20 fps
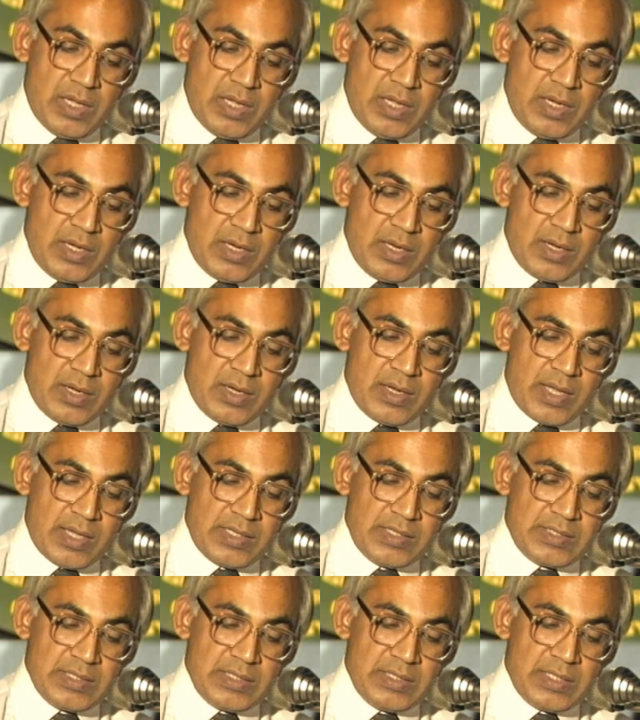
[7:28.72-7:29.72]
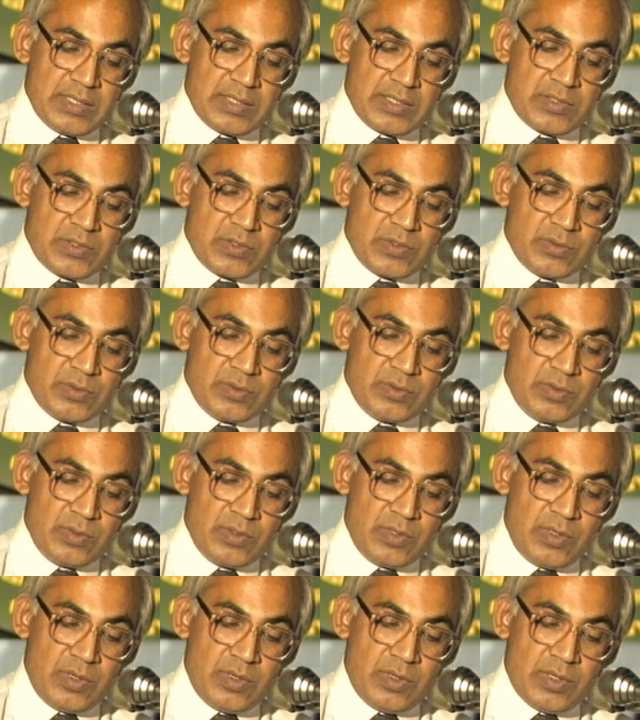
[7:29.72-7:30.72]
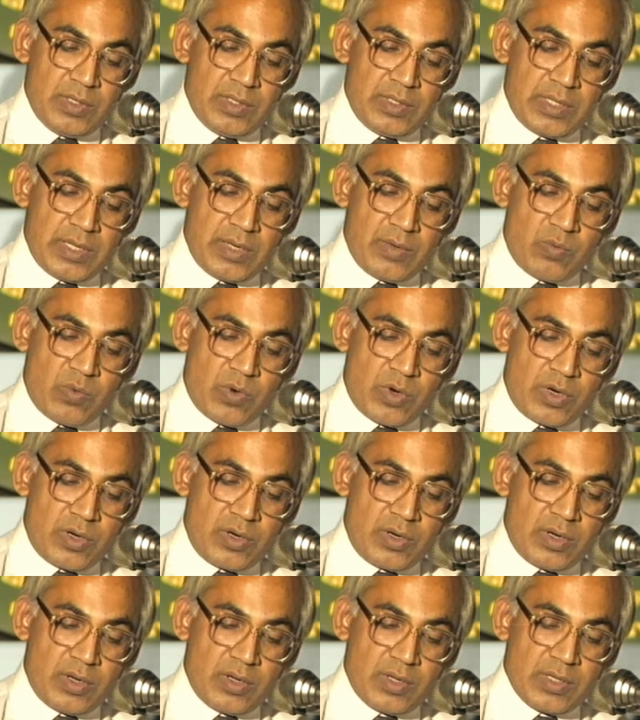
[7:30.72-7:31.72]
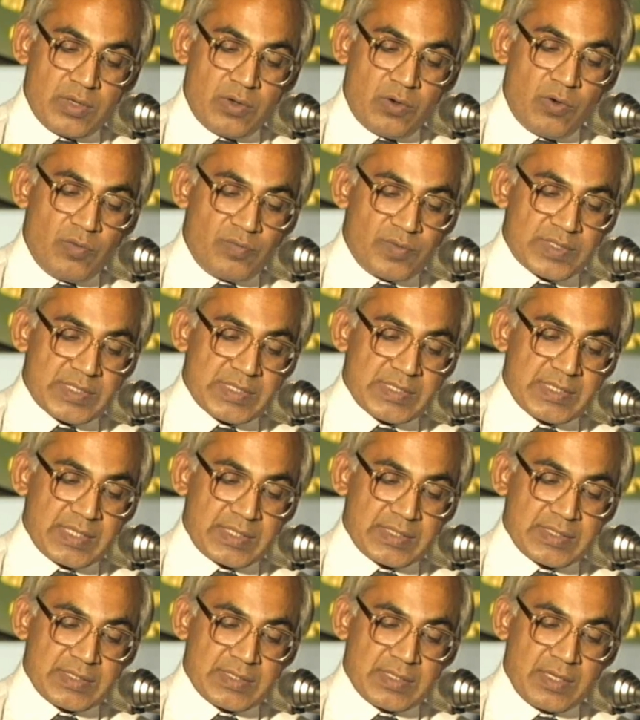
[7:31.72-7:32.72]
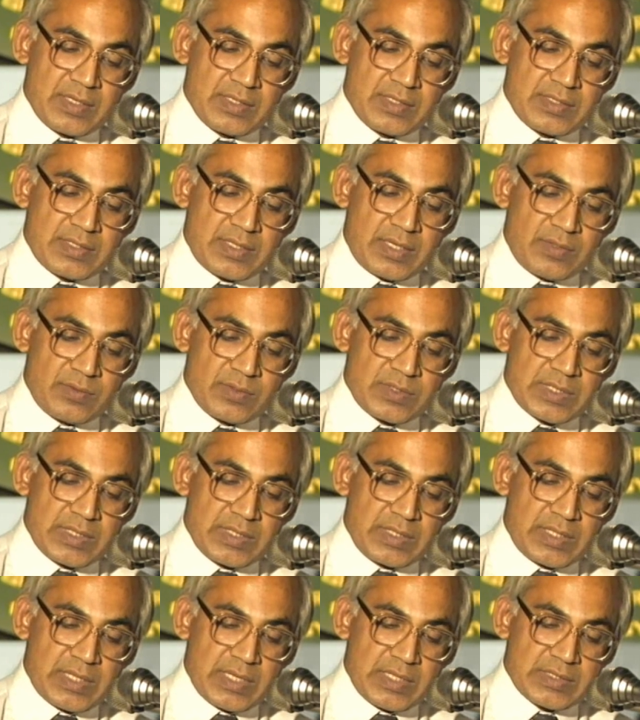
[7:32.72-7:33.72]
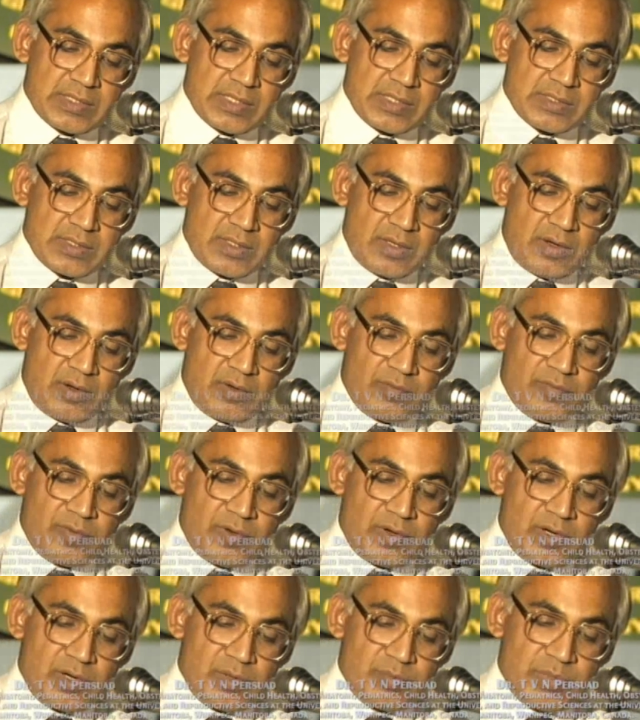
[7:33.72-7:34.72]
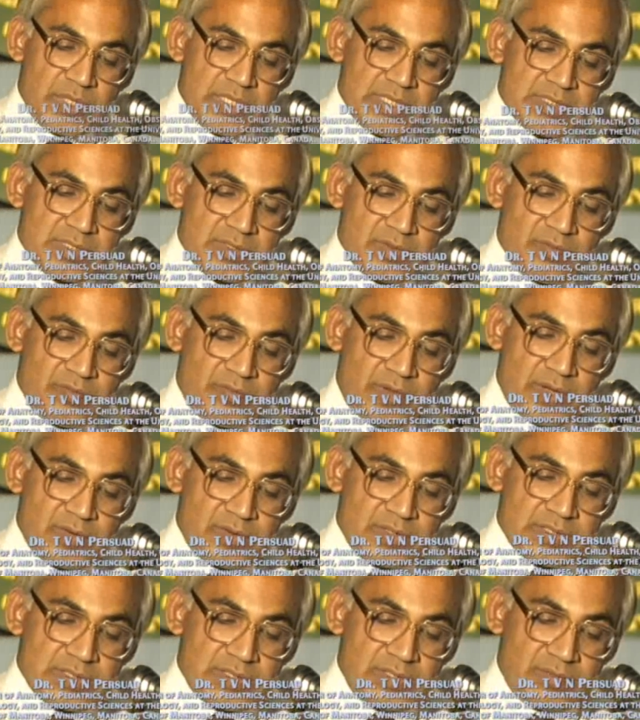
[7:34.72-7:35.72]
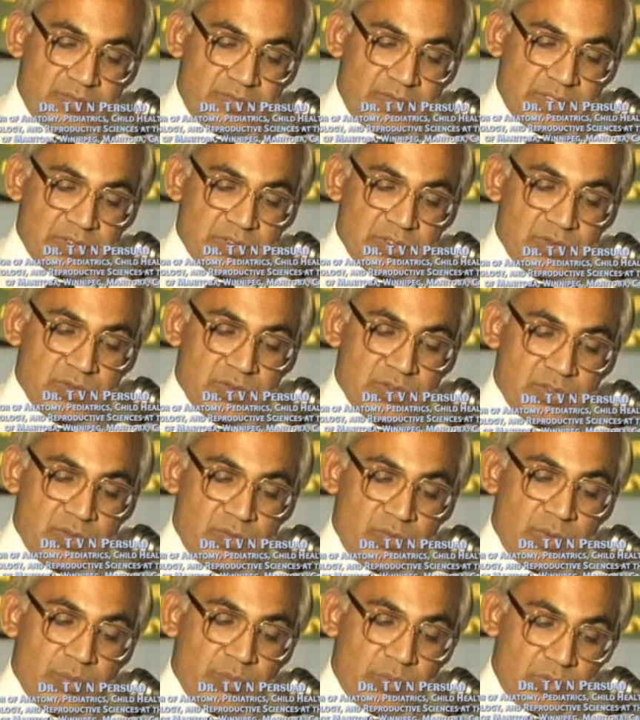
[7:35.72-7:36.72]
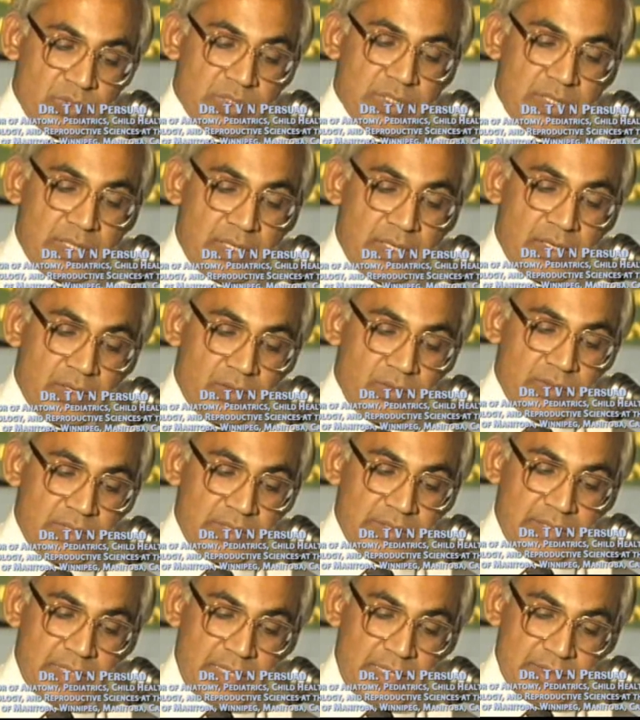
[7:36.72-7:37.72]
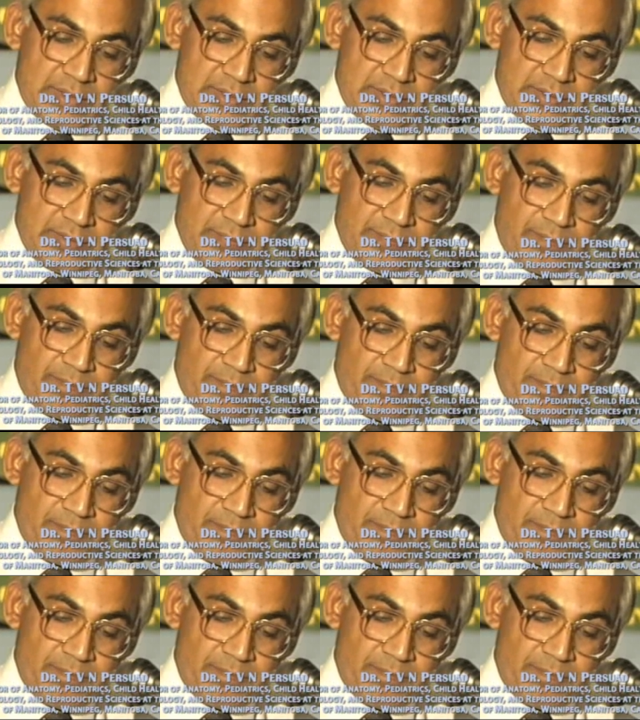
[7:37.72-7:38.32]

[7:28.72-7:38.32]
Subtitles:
In 1982, there were over 6,000 cases of herpes virus infections reported alone in Canada.